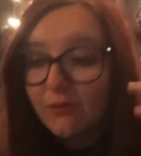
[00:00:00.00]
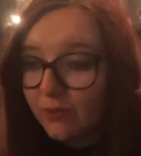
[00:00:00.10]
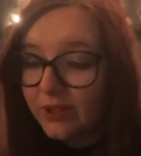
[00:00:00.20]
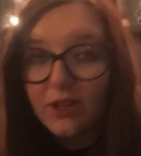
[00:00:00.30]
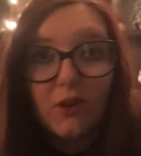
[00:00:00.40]

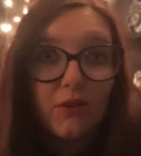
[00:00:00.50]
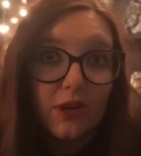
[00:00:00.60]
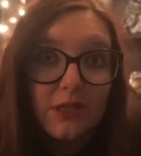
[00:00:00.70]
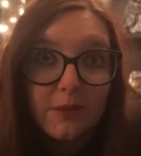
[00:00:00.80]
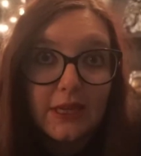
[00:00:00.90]
really
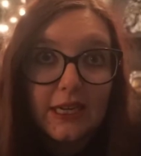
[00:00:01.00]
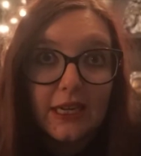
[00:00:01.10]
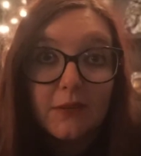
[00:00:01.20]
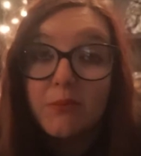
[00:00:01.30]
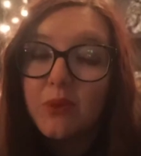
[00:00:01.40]
over-explaining
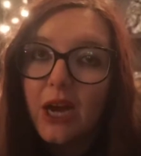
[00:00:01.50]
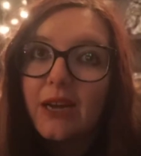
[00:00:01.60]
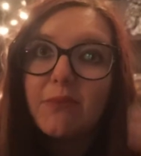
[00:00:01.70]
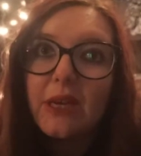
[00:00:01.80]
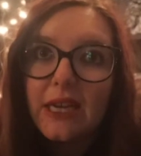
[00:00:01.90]
it.
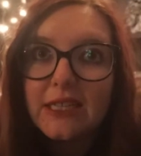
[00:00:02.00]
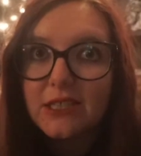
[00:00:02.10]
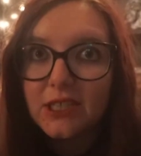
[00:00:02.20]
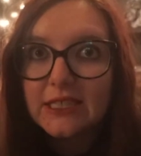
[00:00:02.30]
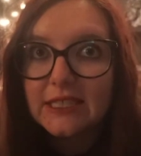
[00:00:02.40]
But because
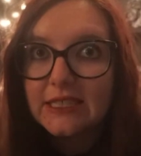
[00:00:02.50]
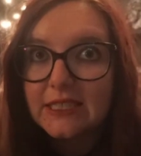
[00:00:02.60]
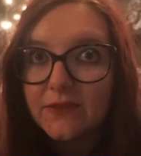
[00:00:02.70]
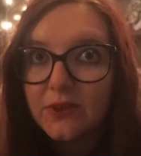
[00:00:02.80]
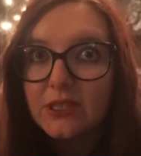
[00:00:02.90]
there is the
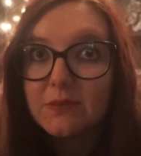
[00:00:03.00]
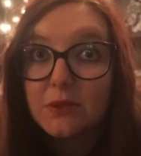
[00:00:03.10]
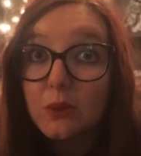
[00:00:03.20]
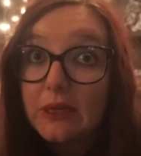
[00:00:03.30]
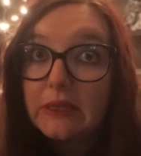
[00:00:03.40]
difference
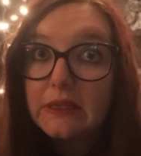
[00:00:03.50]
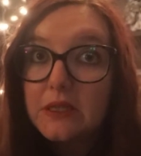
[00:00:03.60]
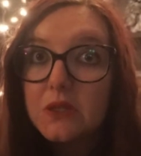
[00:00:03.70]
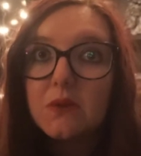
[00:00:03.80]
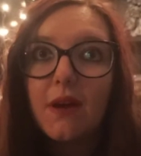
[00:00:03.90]
between the
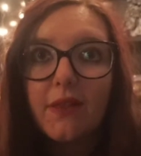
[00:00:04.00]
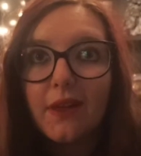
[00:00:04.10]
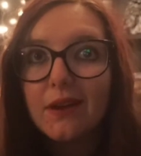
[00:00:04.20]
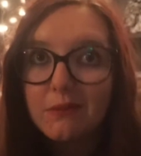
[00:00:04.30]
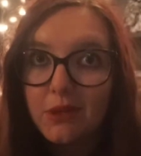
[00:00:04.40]
two, I
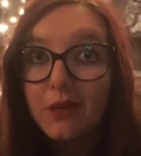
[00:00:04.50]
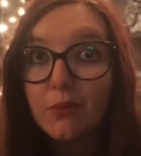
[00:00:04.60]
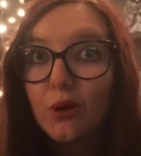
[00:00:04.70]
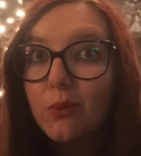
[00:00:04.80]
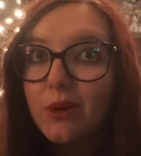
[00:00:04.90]
thought it'd be
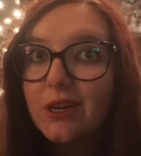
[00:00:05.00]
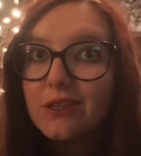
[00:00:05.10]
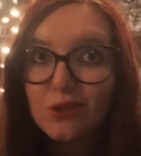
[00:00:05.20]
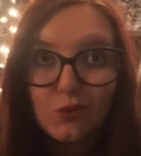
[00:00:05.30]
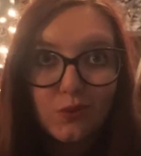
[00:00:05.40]

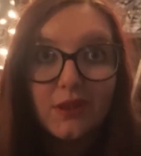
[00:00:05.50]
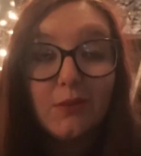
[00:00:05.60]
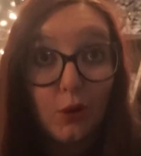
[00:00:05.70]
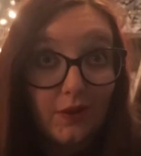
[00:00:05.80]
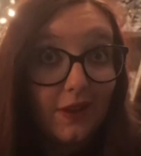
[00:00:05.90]
appropriate to really
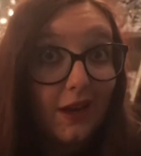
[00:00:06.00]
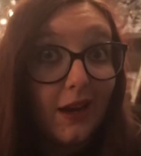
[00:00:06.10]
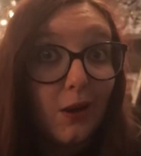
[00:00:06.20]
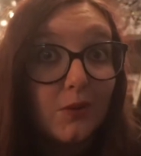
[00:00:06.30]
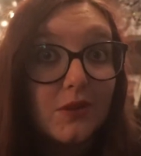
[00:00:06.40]
point that
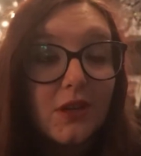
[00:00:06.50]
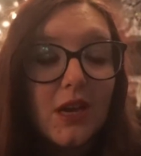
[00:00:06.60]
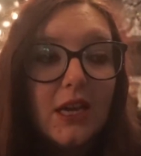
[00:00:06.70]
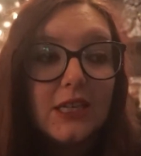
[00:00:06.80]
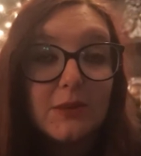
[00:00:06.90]
out.
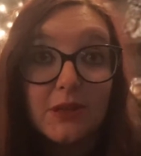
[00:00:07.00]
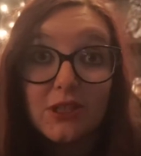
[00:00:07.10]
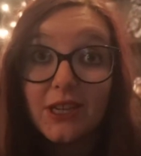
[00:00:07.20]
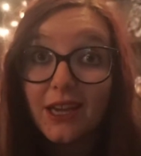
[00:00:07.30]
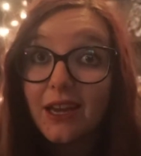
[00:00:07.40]

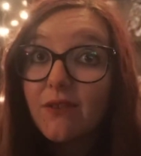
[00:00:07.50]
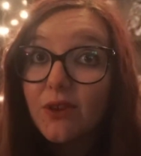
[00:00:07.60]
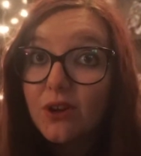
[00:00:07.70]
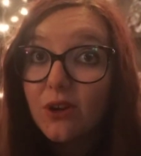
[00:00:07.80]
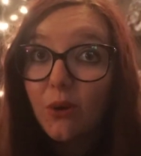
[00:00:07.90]
Especially again if
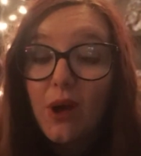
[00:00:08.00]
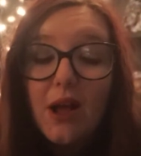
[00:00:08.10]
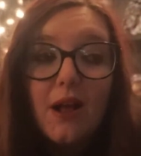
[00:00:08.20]
you're new.